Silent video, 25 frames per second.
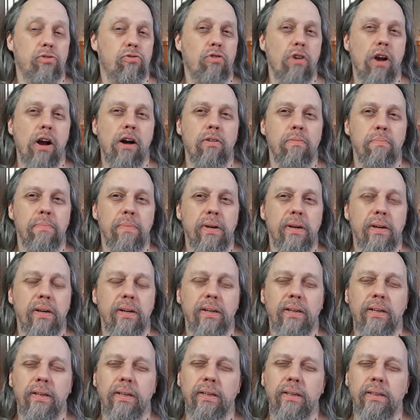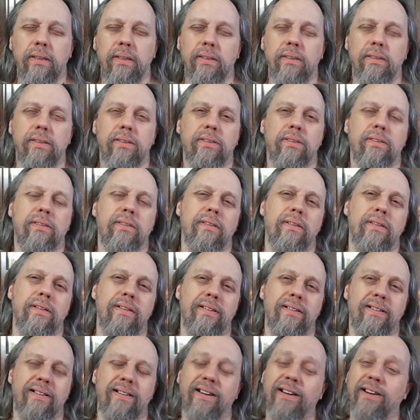Troutman is
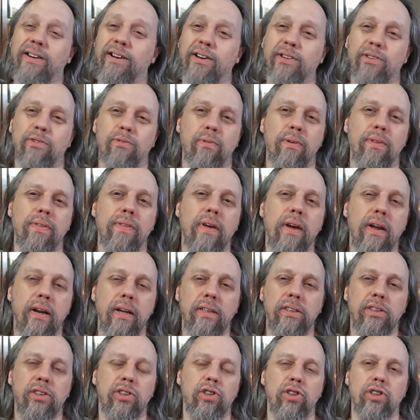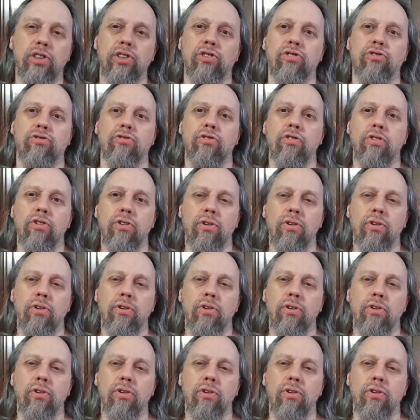another one that is just...